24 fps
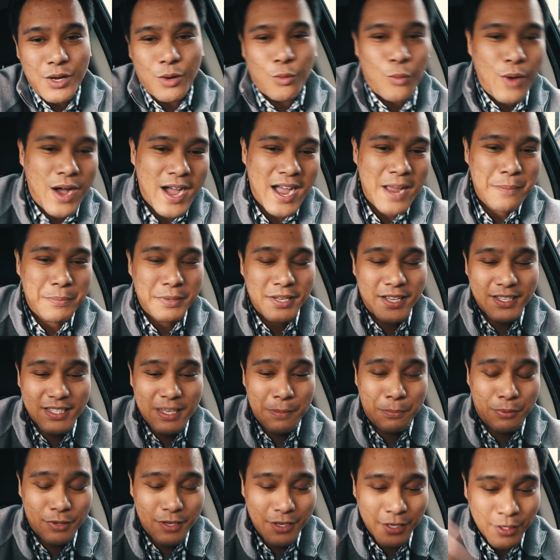Why? Because
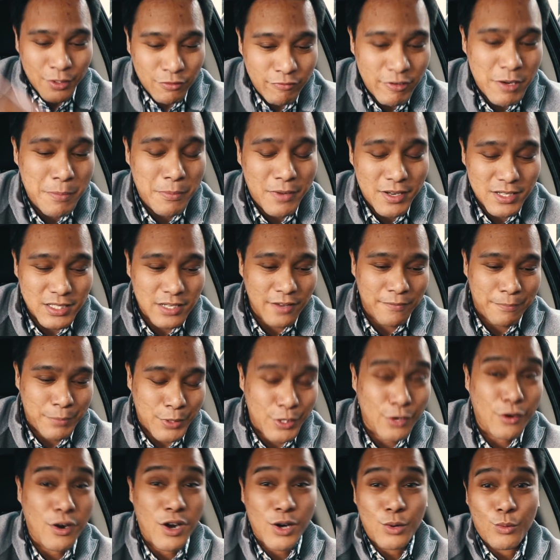I put in three months of
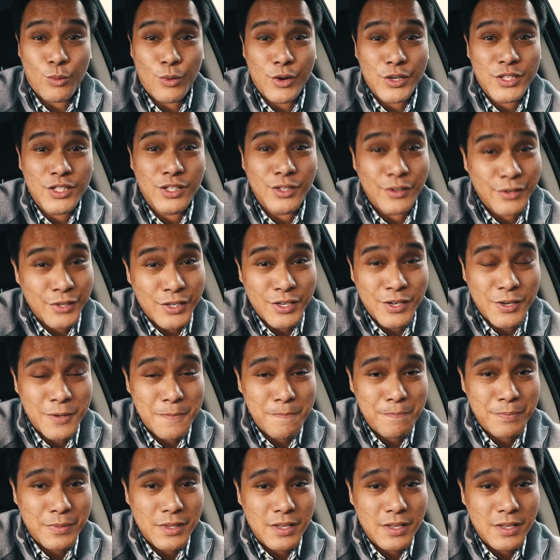pure hard work to learn code.